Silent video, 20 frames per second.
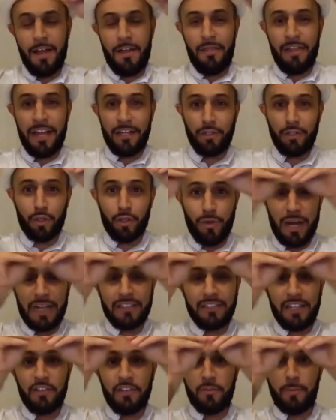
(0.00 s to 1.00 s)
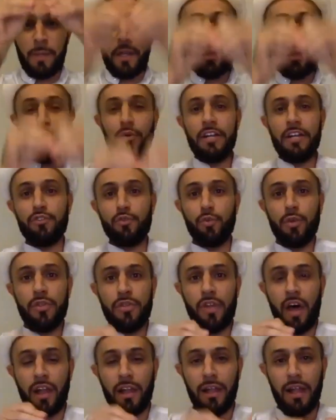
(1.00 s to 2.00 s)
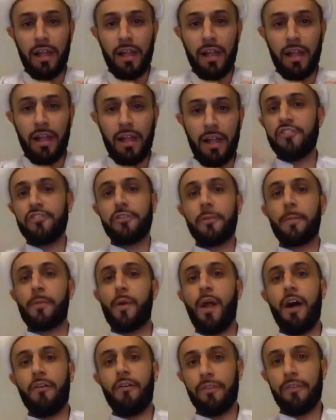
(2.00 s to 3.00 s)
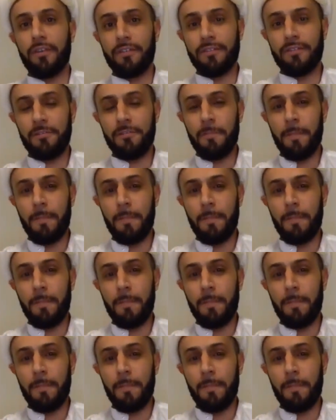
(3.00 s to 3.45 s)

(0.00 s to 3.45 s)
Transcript: that direct experience with allah is the prophet